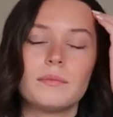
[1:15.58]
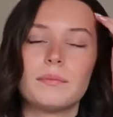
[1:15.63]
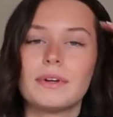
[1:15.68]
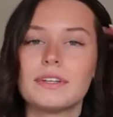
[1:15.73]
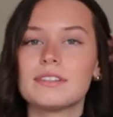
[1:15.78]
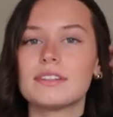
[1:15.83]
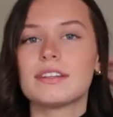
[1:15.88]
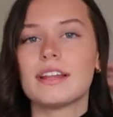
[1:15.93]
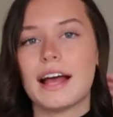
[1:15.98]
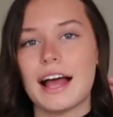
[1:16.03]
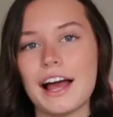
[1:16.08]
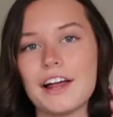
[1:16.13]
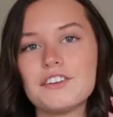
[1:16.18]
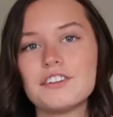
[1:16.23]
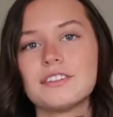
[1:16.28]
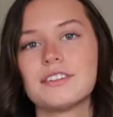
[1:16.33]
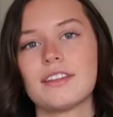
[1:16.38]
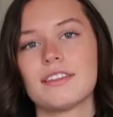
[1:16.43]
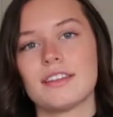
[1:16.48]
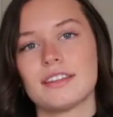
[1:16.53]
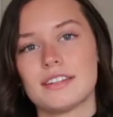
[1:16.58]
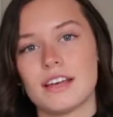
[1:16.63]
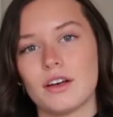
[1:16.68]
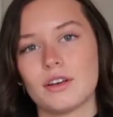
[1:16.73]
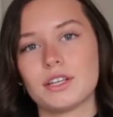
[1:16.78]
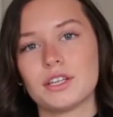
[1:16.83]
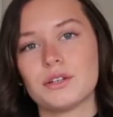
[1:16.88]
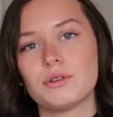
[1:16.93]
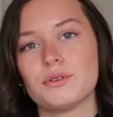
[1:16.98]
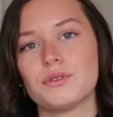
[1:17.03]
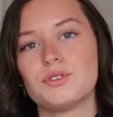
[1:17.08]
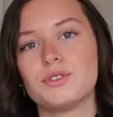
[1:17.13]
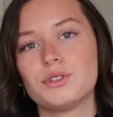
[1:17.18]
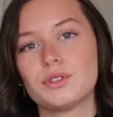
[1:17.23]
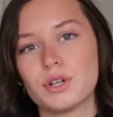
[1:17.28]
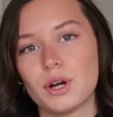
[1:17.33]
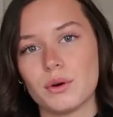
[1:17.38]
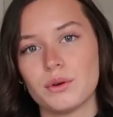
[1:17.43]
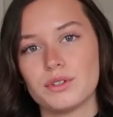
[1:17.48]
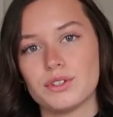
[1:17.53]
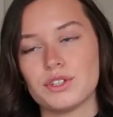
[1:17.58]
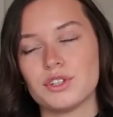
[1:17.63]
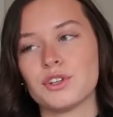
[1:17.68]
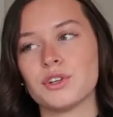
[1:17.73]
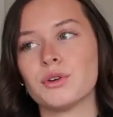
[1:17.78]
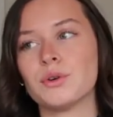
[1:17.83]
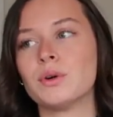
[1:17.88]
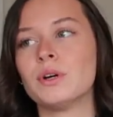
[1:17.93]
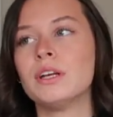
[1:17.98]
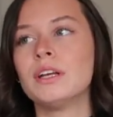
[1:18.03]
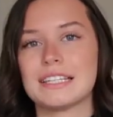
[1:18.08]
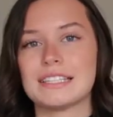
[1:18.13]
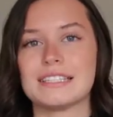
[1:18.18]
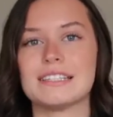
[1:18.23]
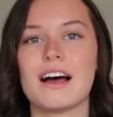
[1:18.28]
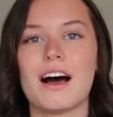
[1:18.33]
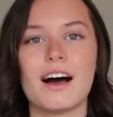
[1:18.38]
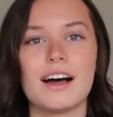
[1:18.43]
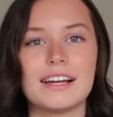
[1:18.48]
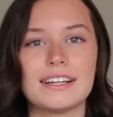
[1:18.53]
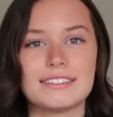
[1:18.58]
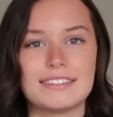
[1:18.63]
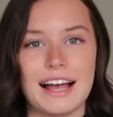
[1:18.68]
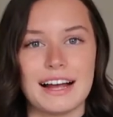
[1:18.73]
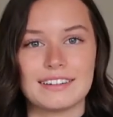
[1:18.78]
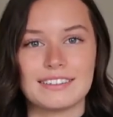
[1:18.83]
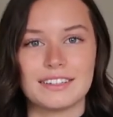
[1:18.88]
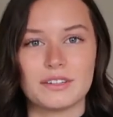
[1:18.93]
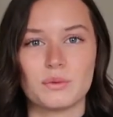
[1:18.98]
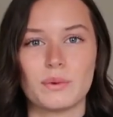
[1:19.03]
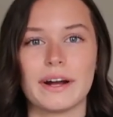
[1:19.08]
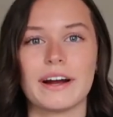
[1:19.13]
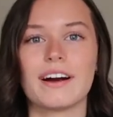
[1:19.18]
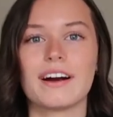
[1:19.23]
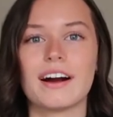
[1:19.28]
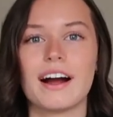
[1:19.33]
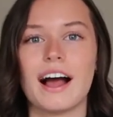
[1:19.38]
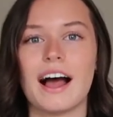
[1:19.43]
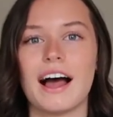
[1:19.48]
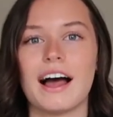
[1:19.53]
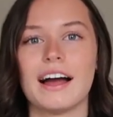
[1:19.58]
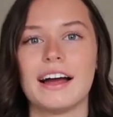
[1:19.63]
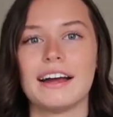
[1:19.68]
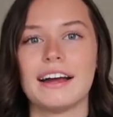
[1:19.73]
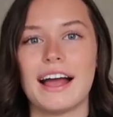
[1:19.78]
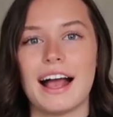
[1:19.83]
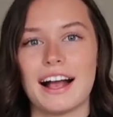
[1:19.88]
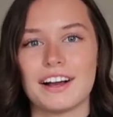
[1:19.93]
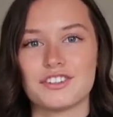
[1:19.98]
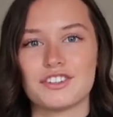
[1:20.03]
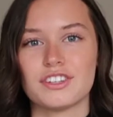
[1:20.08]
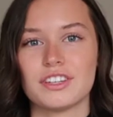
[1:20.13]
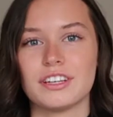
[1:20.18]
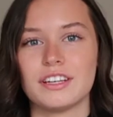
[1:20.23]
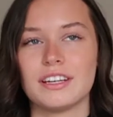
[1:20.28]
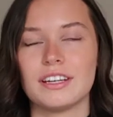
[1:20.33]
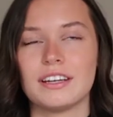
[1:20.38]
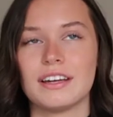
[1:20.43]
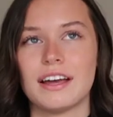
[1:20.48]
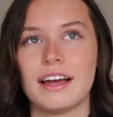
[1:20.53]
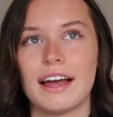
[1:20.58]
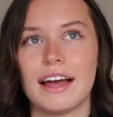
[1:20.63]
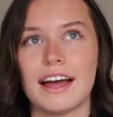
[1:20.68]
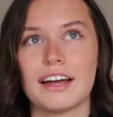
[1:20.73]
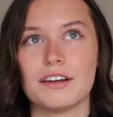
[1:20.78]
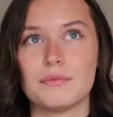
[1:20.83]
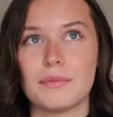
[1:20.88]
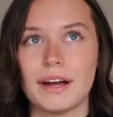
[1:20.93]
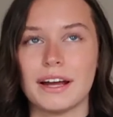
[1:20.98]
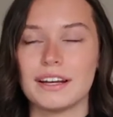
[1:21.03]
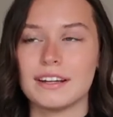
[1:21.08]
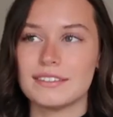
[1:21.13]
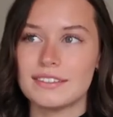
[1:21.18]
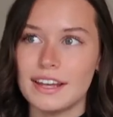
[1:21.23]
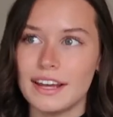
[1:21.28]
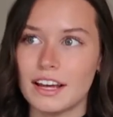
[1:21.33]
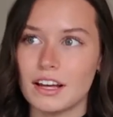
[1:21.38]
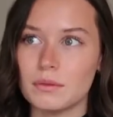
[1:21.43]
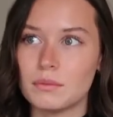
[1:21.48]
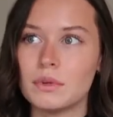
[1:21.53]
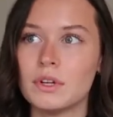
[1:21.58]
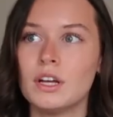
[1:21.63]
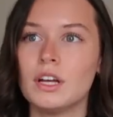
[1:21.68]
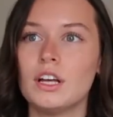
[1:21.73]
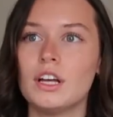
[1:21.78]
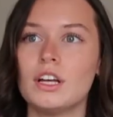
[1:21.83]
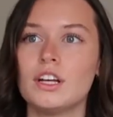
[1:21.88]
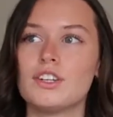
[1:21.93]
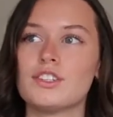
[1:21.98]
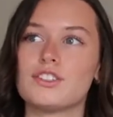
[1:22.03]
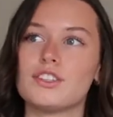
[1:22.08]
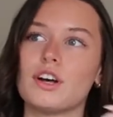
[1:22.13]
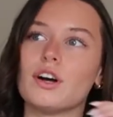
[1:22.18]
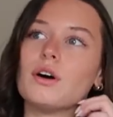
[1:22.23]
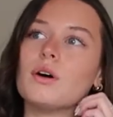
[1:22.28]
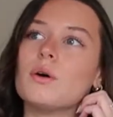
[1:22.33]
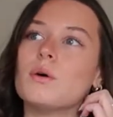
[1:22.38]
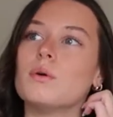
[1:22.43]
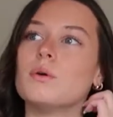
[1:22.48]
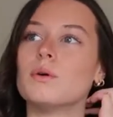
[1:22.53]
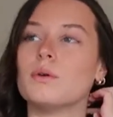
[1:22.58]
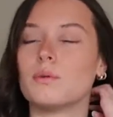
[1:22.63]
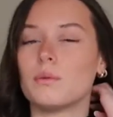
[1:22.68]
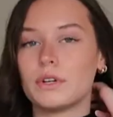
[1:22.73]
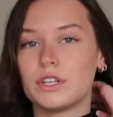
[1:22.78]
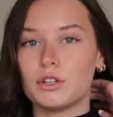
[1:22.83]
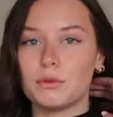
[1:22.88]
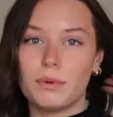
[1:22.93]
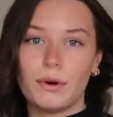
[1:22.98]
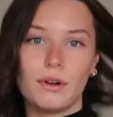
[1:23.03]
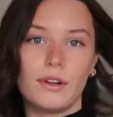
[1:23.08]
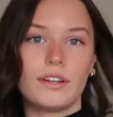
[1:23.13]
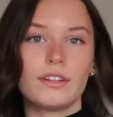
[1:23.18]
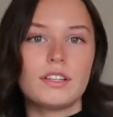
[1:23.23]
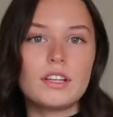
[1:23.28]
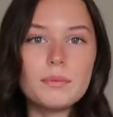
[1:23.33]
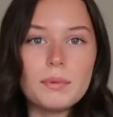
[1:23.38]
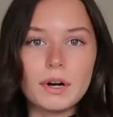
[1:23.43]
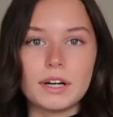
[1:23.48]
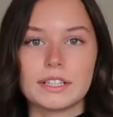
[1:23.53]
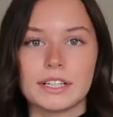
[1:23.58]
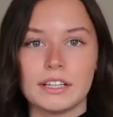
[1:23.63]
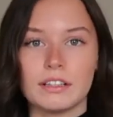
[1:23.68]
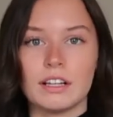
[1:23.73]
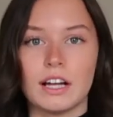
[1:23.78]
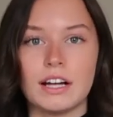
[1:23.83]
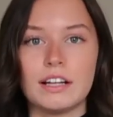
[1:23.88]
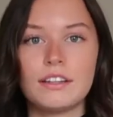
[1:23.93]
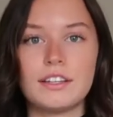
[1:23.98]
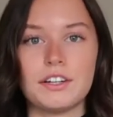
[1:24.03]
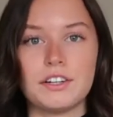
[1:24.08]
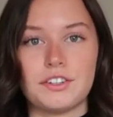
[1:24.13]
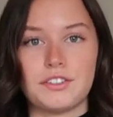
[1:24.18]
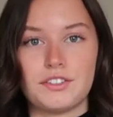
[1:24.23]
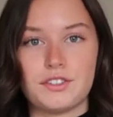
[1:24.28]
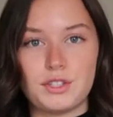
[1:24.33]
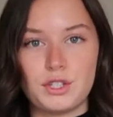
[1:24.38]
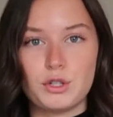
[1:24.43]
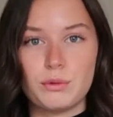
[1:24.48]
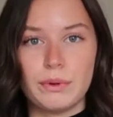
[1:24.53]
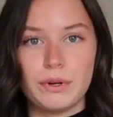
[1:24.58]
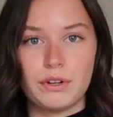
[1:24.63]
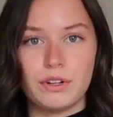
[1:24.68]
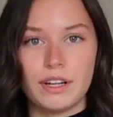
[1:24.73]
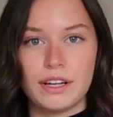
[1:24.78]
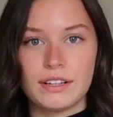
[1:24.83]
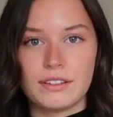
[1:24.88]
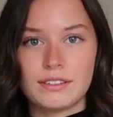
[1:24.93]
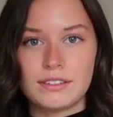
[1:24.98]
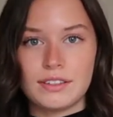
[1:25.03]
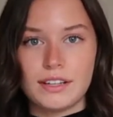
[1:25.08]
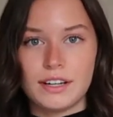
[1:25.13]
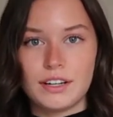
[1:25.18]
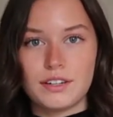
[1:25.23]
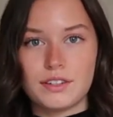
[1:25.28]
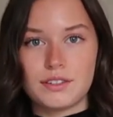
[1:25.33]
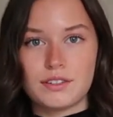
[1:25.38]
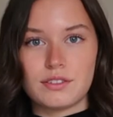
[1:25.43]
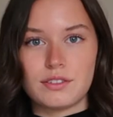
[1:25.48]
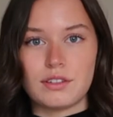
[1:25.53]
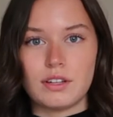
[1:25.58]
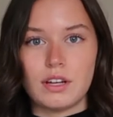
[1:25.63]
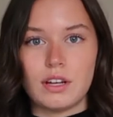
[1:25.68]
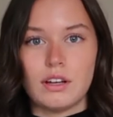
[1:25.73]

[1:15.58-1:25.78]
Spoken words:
basically the address that they tell you to go to is not exactly where I actually had my exam. So when you pull into the parking lot, there's two buildings. There's